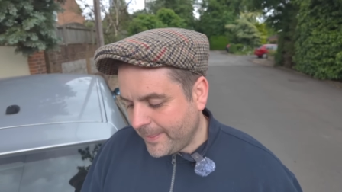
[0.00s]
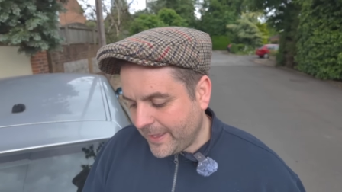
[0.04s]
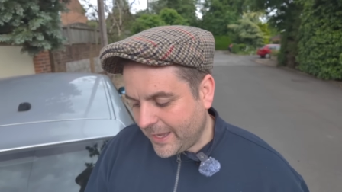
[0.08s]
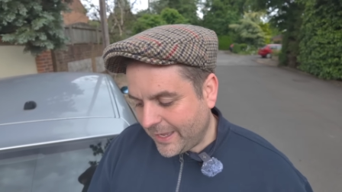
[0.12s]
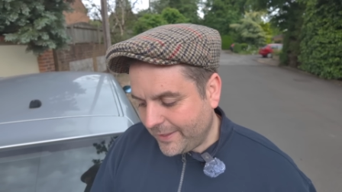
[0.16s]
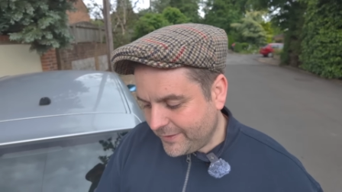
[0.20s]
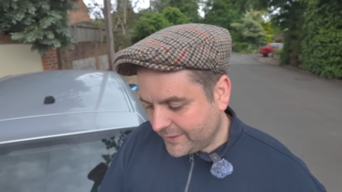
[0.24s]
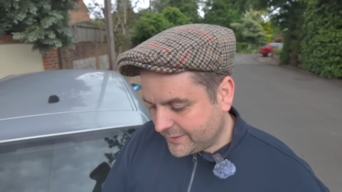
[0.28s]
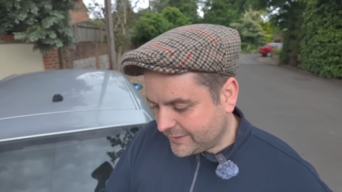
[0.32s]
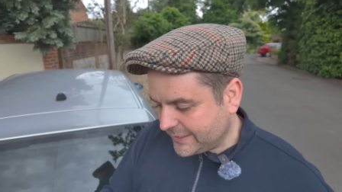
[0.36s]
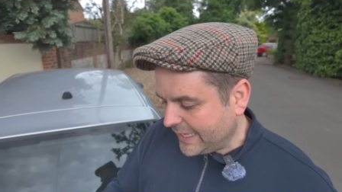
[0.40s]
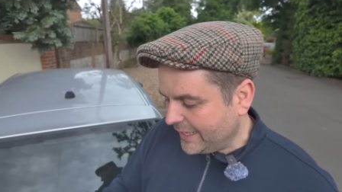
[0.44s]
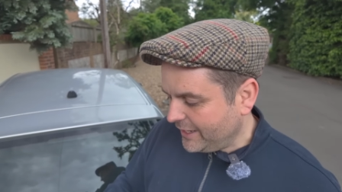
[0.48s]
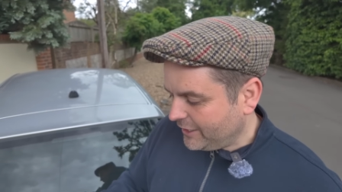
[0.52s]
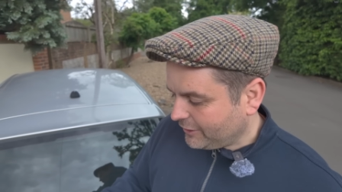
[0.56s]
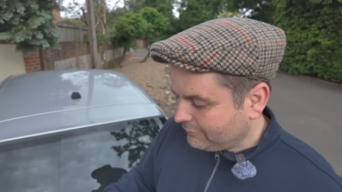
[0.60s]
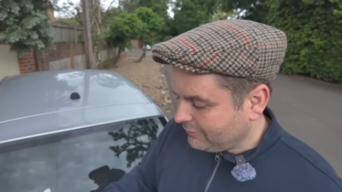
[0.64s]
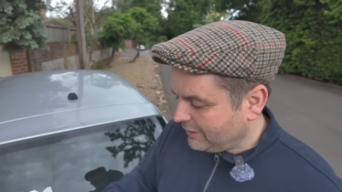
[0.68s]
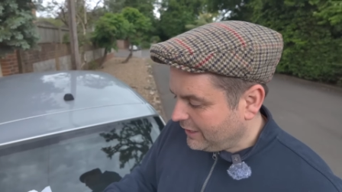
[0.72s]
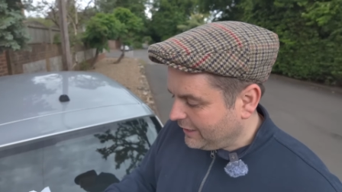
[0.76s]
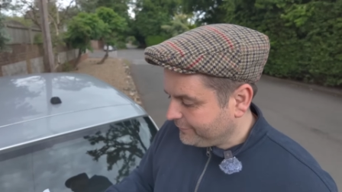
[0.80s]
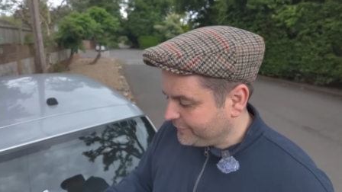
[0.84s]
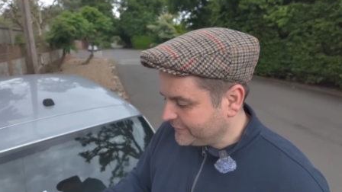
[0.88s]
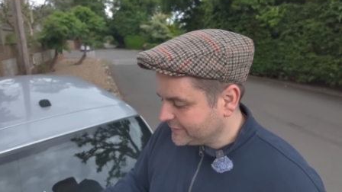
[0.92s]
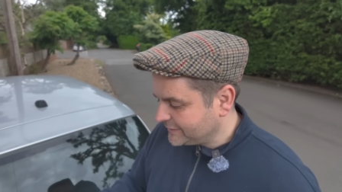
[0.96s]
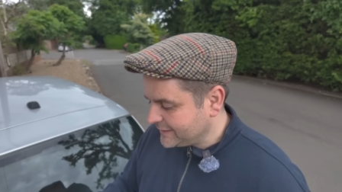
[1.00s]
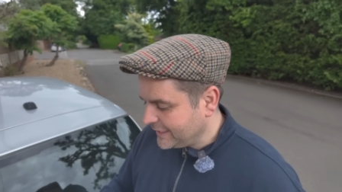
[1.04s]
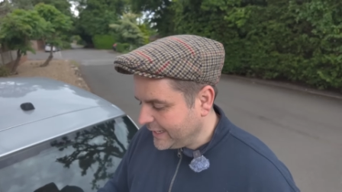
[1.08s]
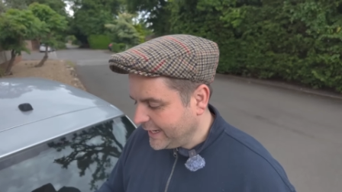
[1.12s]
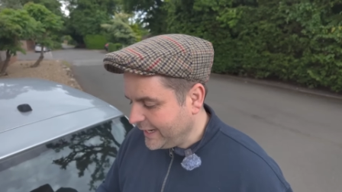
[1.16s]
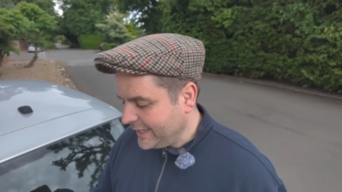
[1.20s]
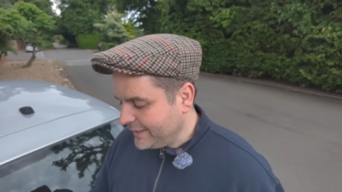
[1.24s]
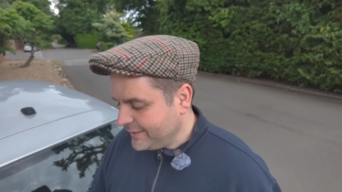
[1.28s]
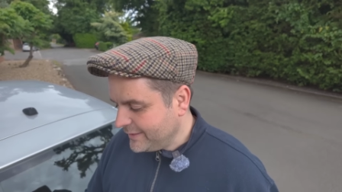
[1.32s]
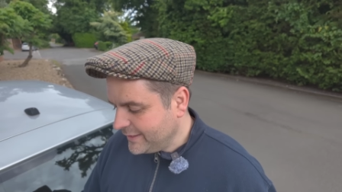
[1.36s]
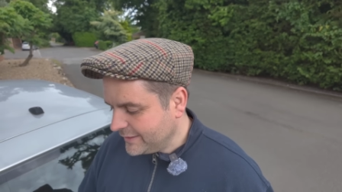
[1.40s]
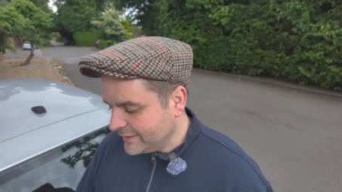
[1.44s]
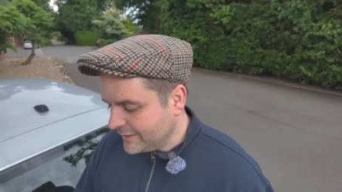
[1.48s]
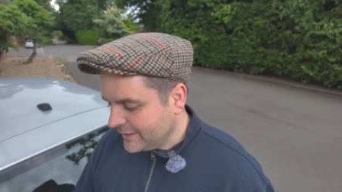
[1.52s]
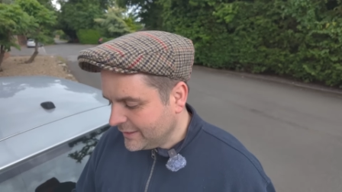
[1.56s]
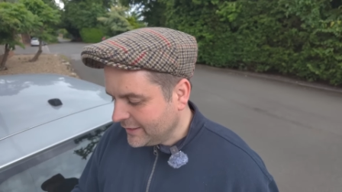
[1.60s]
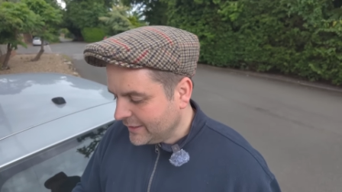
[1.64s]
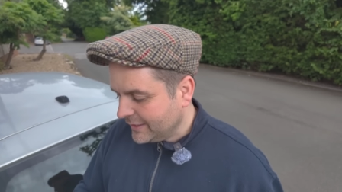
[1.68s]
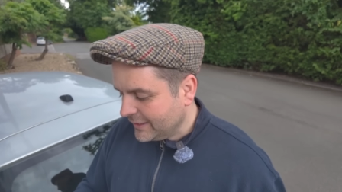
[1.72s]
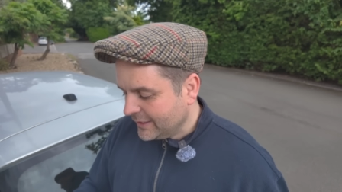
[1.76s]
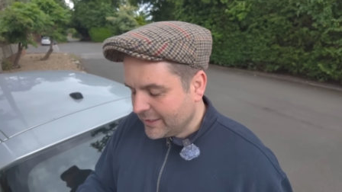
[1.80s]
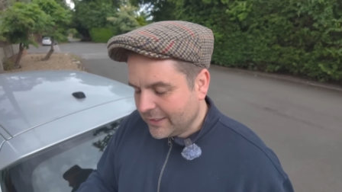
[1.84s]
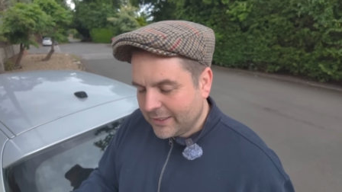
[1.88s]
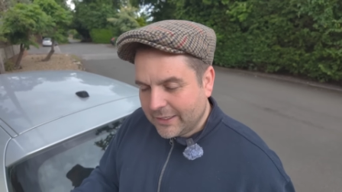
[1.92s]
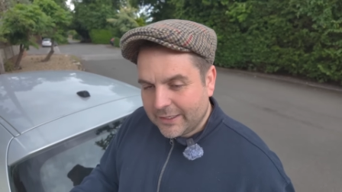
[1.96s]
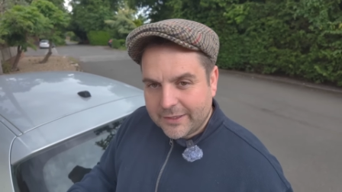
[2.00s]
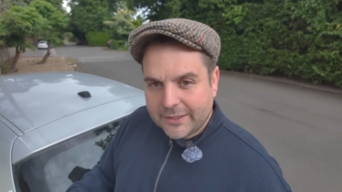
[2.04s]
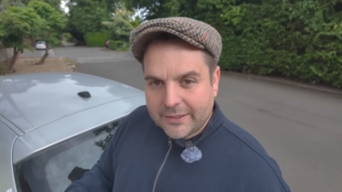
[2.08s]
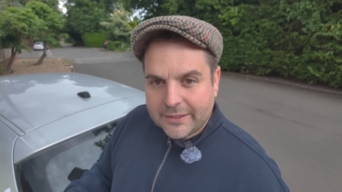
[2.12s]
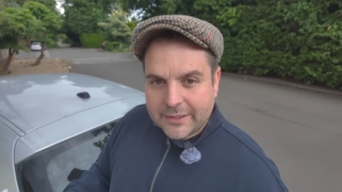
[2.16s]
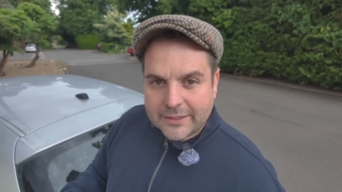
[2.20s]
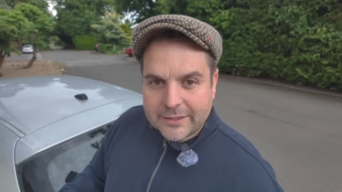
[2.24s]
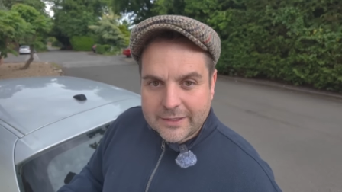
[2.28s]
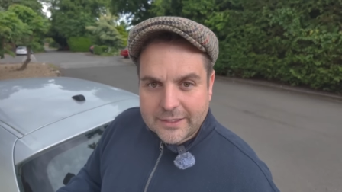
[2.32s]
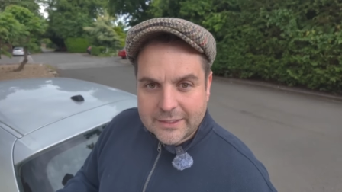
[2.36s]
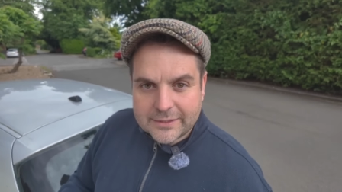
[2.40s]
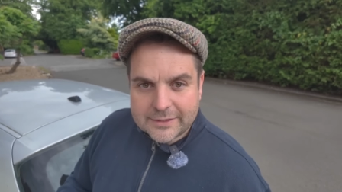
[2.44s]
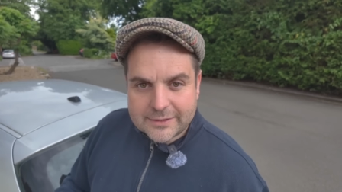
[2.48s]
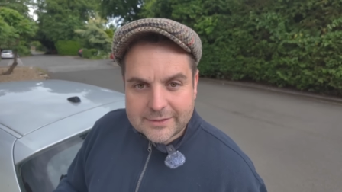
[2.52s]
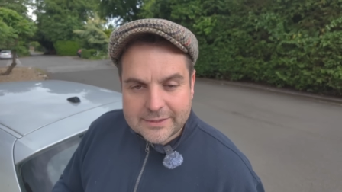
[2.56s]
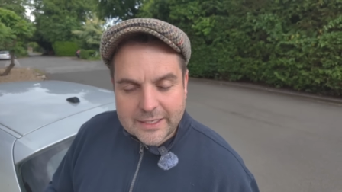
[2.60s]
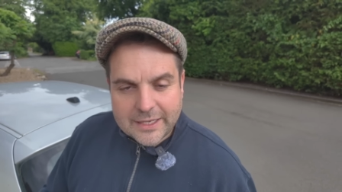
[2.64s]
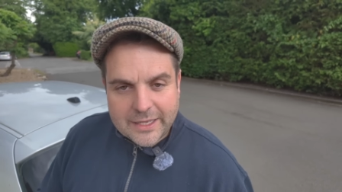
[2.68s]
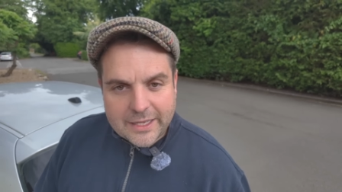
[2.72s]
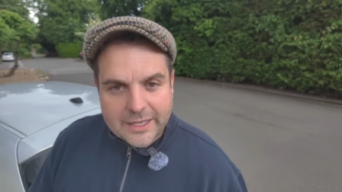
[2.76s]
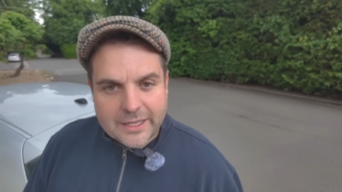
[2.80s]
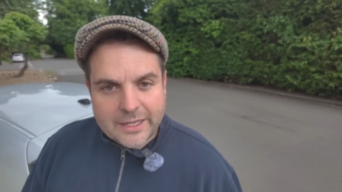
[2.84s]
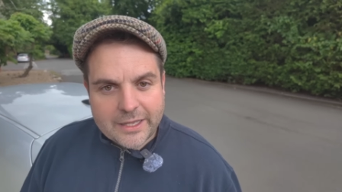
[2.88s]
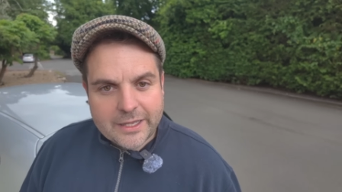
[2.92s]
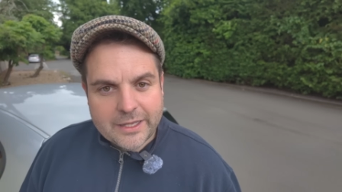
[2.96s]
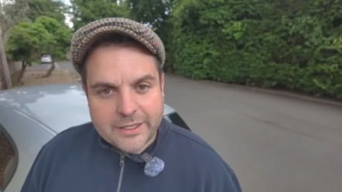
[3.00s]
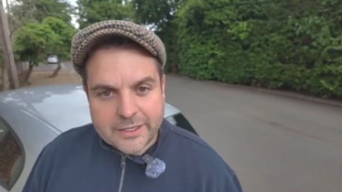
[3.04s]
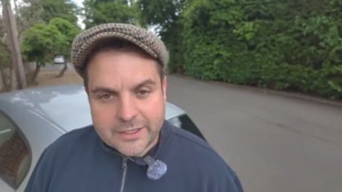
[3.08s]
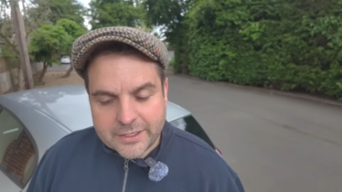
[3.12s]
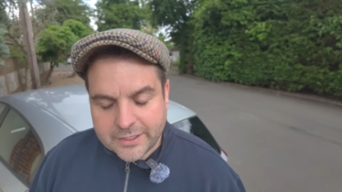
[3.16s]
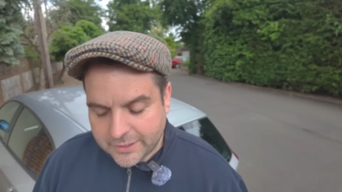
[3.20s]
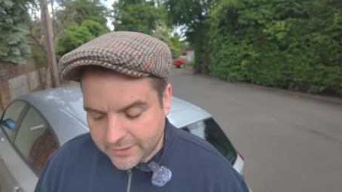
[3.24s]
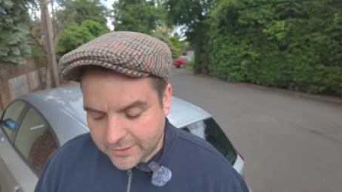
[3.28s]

And the Telegraph are saying that, that uh,